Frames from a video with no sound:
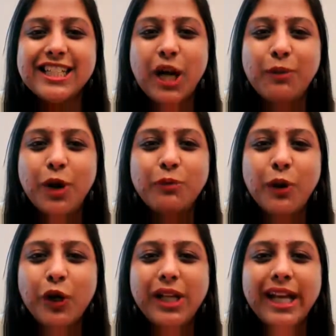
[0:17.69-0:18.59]
come on
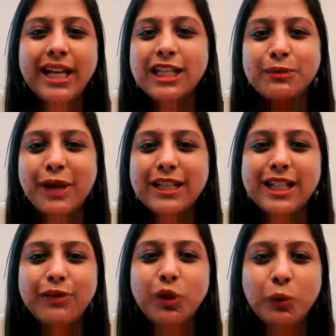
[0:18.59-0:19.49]
board and express
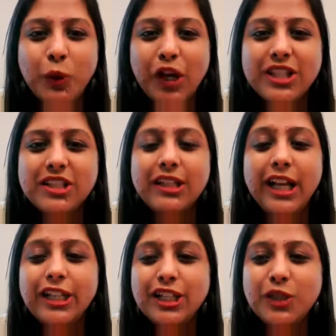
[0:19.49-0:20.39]
their viewpoints
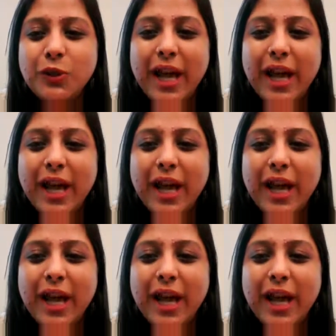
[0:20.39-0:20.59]
related to